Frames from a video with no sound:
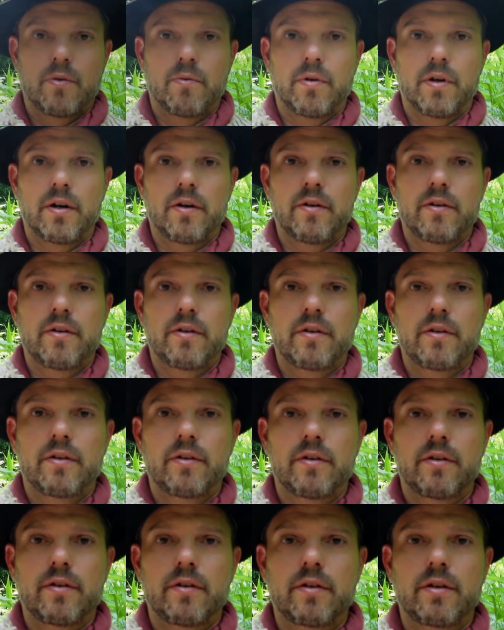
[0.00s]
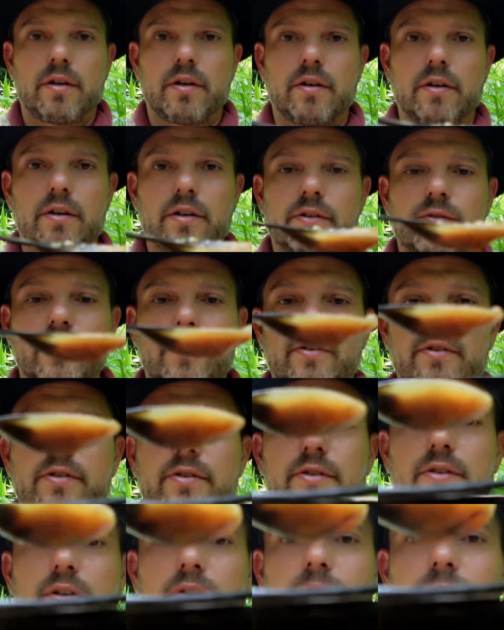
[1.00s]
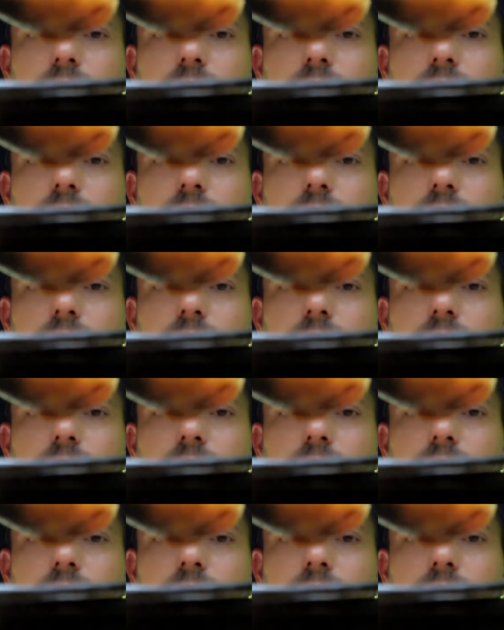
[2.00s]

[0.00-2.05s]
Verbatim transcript: Well, here it is, folks.